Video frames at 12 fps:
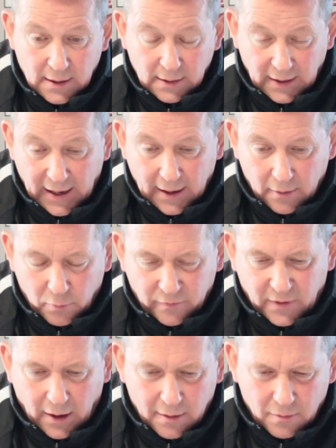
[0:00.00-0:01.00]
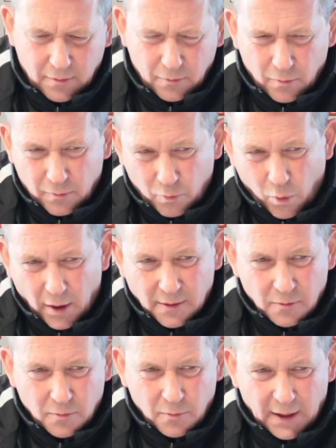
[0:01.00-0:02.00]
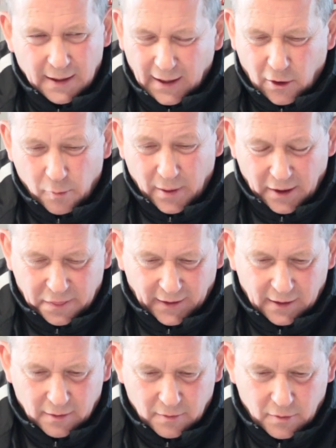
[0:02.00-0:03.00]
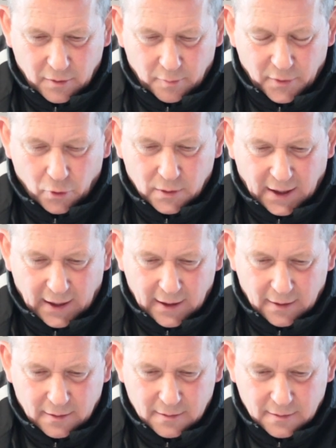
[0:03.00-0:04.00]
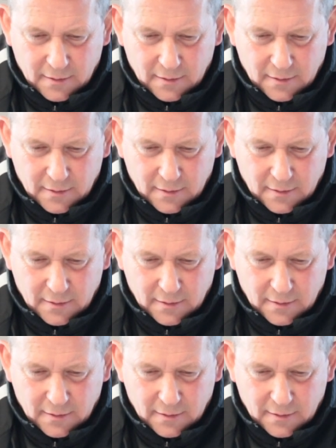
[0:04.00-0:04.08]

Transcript: Yeah, we've got one wee niggle, but I think it'll be okay.